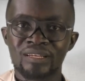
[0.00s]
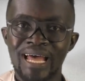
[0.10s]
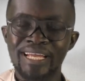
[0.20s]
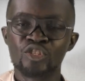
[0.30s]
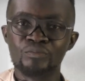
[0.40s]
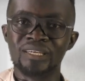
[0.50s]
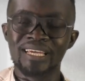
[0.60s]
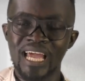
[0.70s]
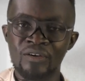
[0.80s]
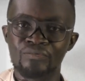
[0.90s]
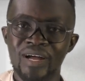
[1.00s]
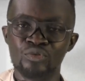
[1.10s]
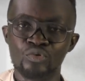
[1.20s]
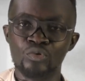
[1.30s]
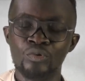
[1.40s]
now into me and
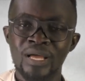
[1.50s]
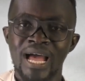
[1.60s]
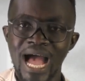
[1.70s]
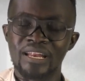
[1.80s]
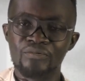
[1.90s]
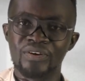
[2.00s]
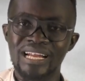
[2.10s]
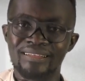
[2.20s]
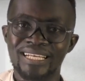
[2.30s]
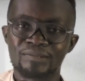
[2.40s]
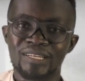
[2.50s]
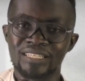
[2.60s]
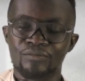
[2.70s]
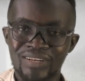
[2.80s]
Fandru at different other stage.